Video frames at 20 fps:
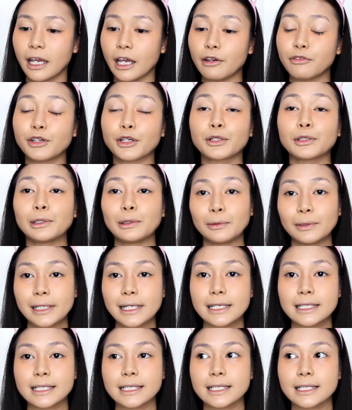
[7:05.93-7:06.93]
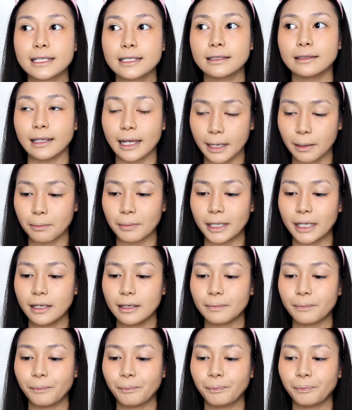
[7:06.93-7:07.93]
if you're clueless, like
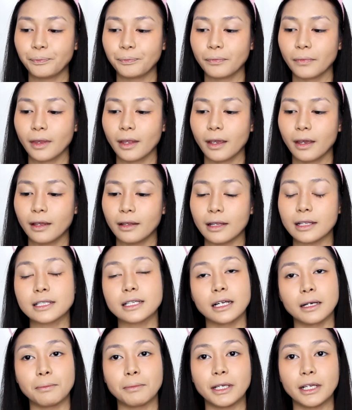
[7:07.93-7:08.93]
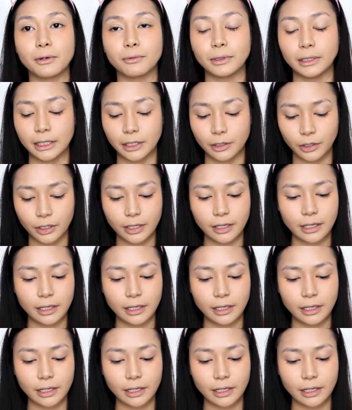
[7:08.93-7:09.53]
me, that's gonna be a really good